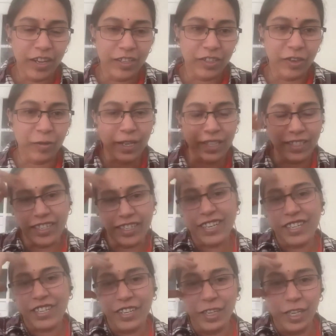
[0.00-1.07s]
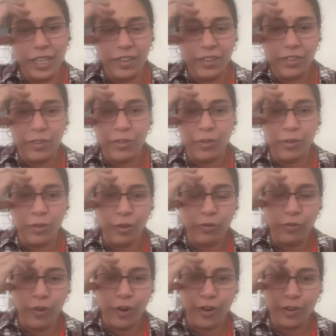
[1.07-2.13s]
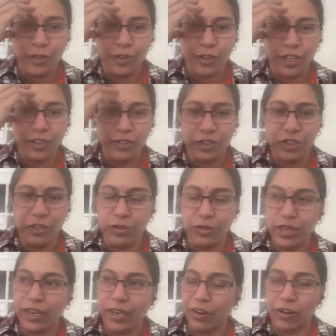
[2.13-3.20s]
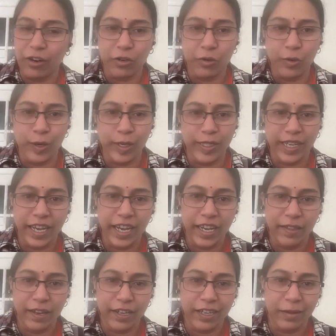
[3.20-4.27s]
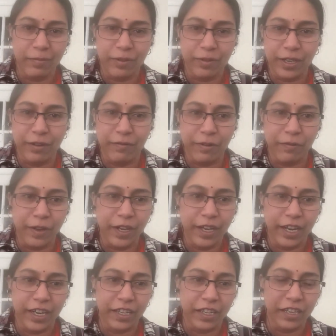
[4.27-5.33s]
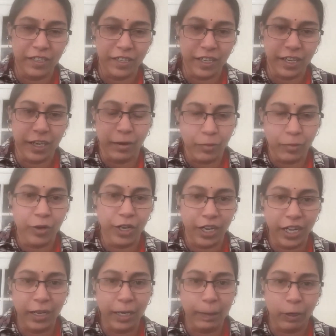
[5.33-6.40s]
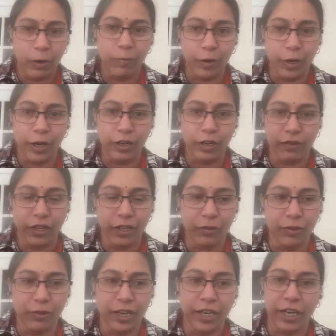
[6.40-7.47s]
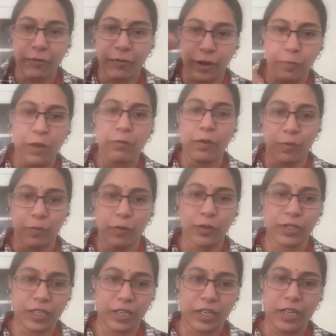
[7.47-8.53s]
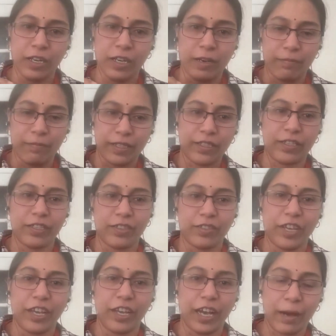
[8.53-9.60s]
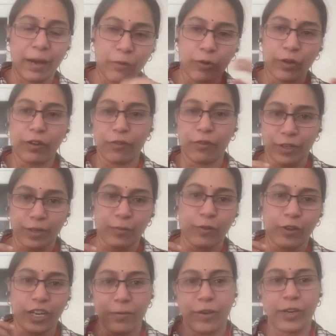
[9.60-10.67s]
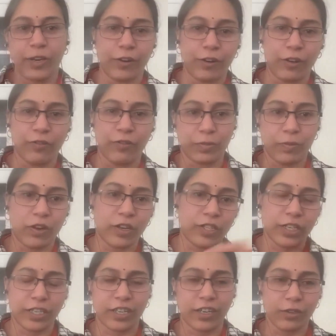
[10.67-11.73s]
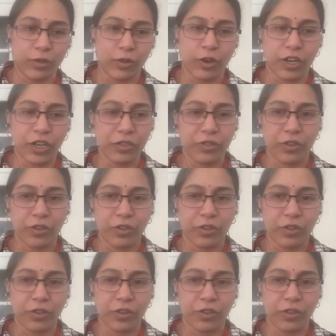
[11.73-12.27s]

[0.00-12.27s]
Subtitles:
So my suggestion is to look for, so there is this newsletter called Towards AI that comes every week, and there is a community component of that newsletter where people post messages saying, I'm looking for some collaborator on this project and so on.